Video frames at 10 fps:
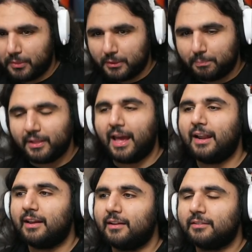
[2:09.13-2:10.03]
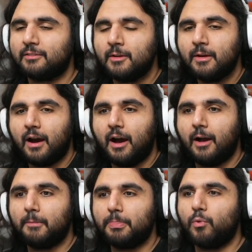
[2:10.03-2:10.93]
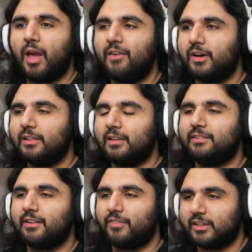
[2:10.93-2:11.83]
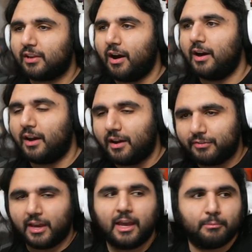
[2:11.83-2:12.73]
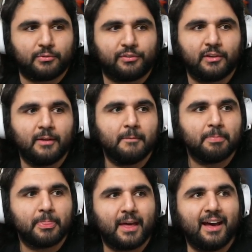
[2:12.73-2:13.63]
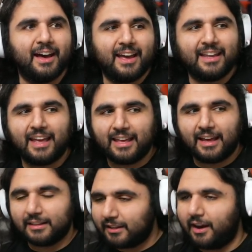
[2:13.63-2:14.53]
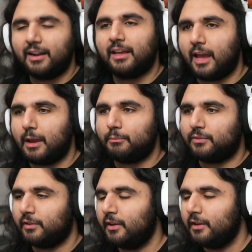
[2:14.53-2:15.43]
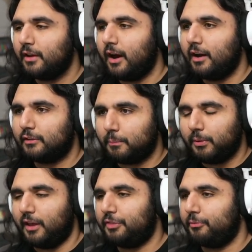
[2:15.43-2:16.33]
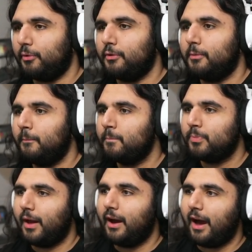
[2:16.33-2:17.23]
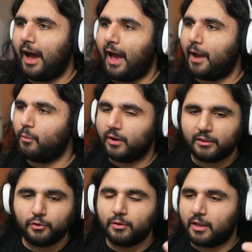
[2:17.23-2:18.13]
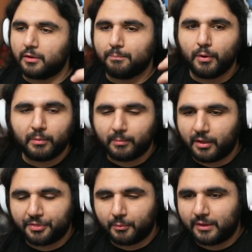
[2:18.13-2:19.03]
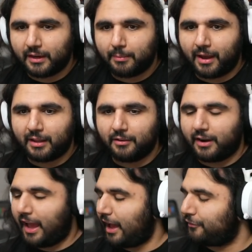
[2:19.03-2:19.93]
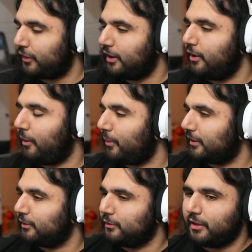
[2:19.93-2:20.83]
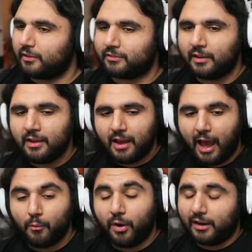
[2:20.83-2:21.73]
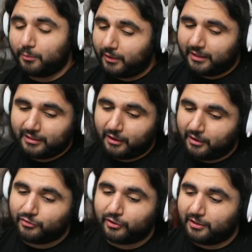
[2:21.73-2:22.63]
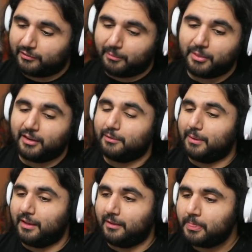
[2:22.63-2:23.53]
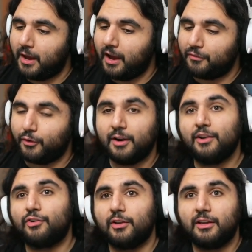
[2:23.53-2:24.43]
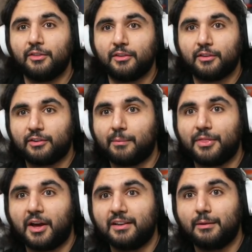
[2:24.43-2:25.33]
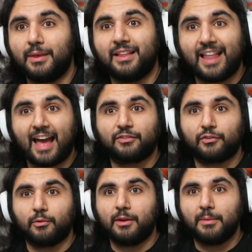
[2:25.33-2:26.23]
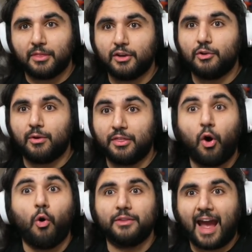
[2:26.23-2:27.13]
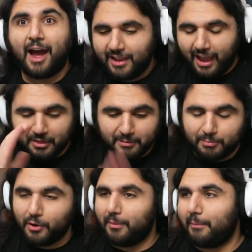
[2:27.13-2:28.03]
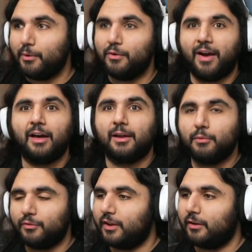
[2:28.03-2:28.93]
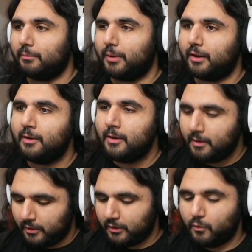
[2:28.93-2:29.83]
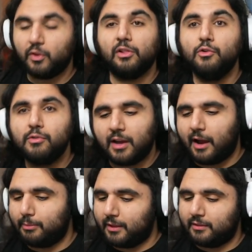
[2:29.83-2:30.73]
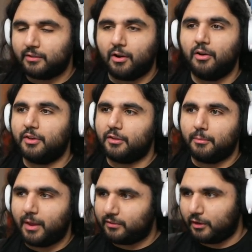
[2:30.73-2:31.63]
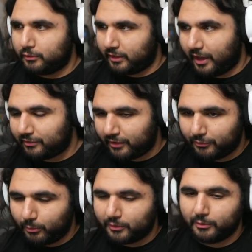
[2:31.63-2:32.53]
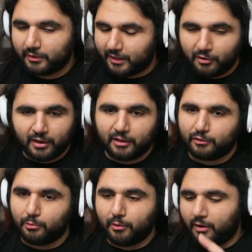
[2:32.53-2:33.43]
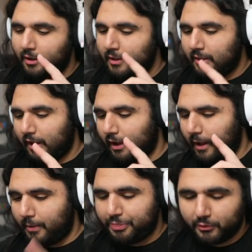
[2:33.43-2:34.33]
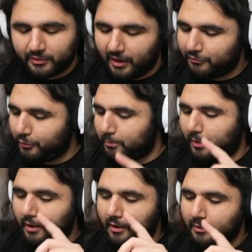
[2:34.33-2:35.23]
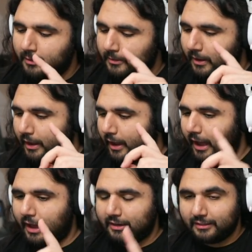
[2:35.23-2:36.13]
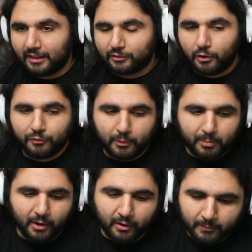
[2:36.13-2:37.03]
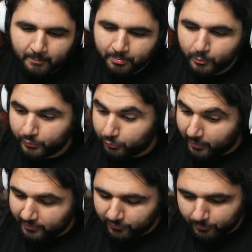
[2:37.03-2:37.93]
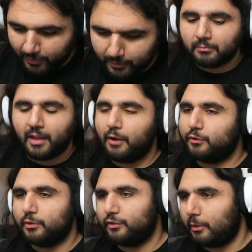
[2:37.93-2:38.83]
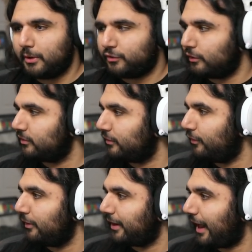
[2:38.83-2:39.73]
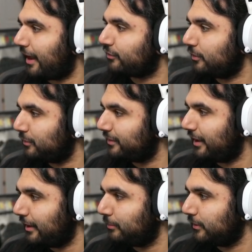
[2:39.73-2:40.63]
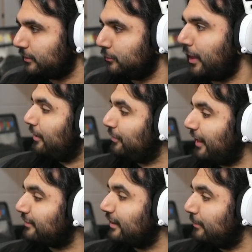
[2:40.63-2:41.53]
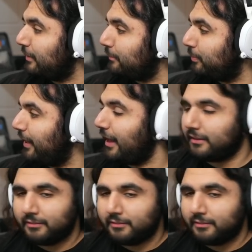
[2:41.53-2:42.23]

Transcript: the plan is uh, we have a list of a ton of games, uh, and, and, a ton of games uh, to play through uh, I, I, wanted to do another Boomer Month that we did about a year and a half ago. I wanted to do this. I wanted really the initially the subathon to be uh, for initially the, the subathon to be the last stream in the new in the old house, and then boom, I move out and I move here. But you know, with Loot Goblins and all the other amazing OTK stuff that we're doing, tailgate tour, uh, Thursday night football. Uh, I, I did Let's Go Football with Twitch as well. I was doing so many shows in the fall that I actually was not able to do that. That's gonna be the plan.